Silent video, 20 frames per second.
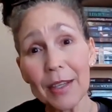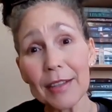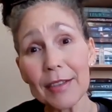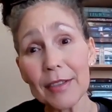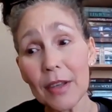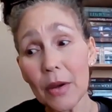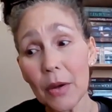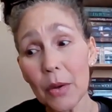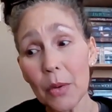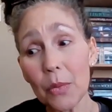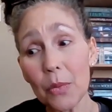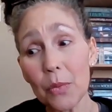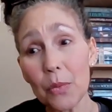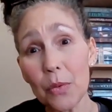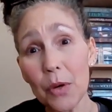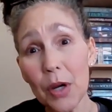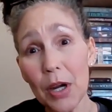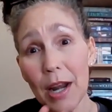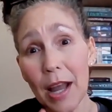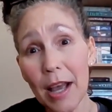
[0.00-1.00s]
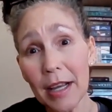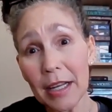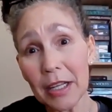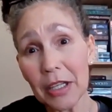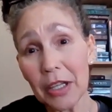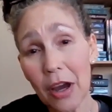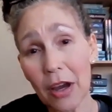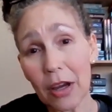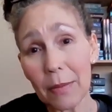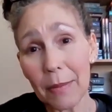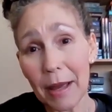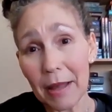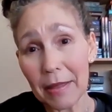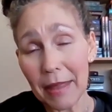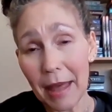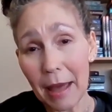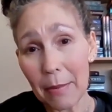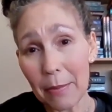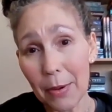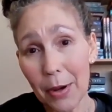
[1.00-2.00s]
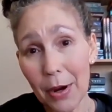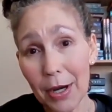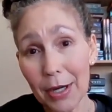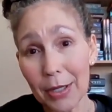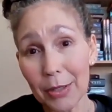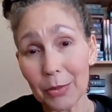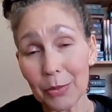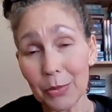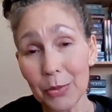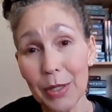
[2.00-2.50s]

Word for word: So we're not going to talk about that part.